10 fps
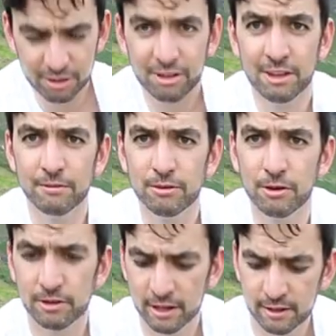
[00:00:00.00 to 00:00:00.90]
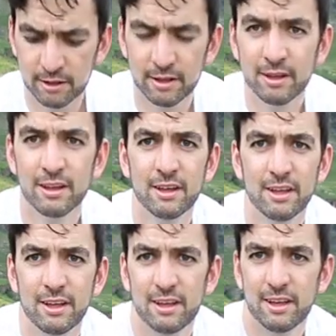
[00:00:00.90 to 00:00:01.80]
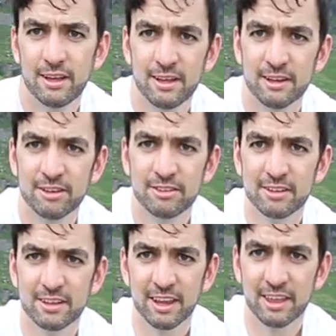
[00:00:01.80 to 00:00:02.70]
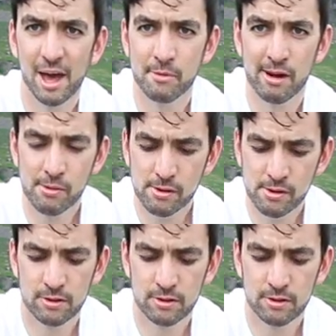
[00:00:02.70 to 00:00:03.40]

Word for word: so you can fold it and get the camera out